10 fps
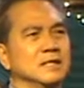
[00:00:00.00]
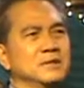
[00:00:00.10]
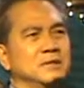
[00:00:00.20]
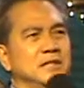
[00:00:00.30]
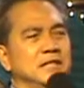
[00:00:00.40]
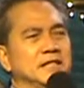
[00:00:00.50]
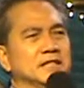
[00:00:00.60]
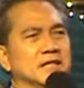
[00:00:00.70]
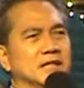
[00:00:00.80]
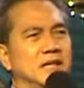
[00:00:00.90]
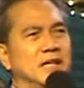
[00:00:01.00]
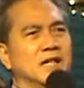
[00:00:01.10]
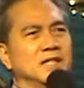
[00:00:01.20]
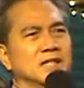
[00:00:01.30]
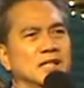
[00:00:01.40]
Lord, this is the
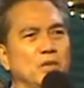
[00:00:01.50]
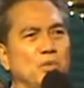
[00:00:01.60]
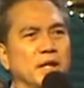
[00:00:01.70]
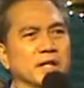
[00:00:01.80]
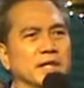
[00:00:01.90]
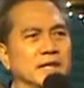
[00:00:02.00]
car that I want.